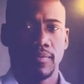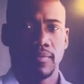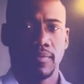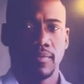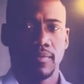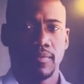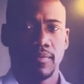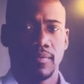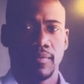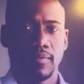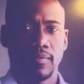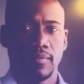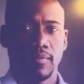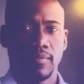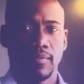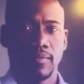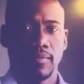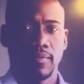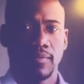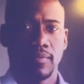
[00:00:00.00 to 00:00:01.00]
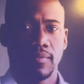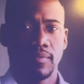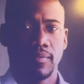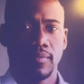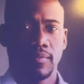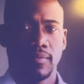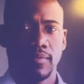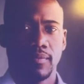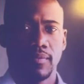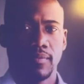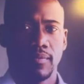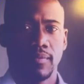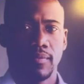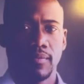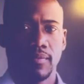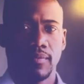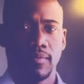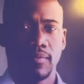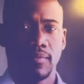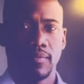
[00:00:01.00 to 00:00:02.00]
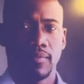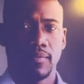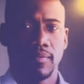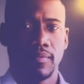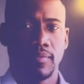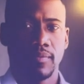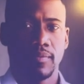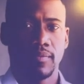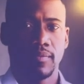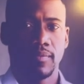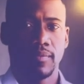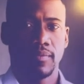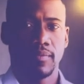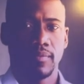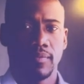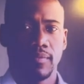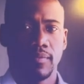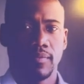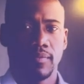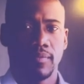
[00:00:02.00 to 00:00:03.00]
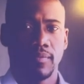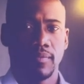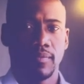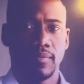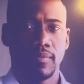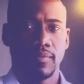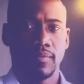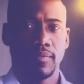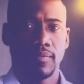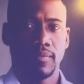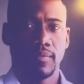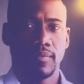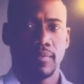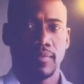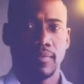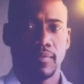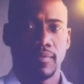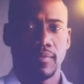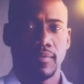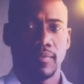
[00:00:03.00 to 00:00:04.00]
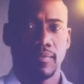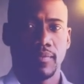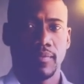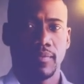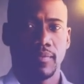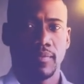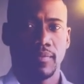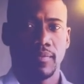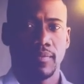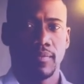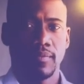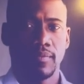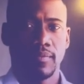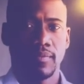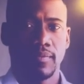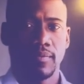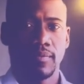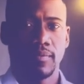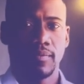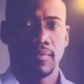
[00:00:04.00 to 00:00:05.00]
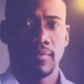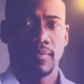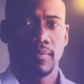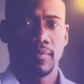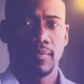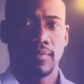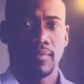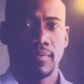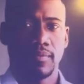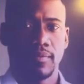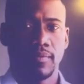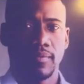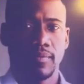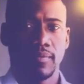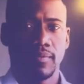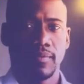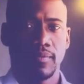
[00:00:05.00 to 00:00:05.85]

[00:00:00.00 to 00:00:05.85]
This person isn't speaking.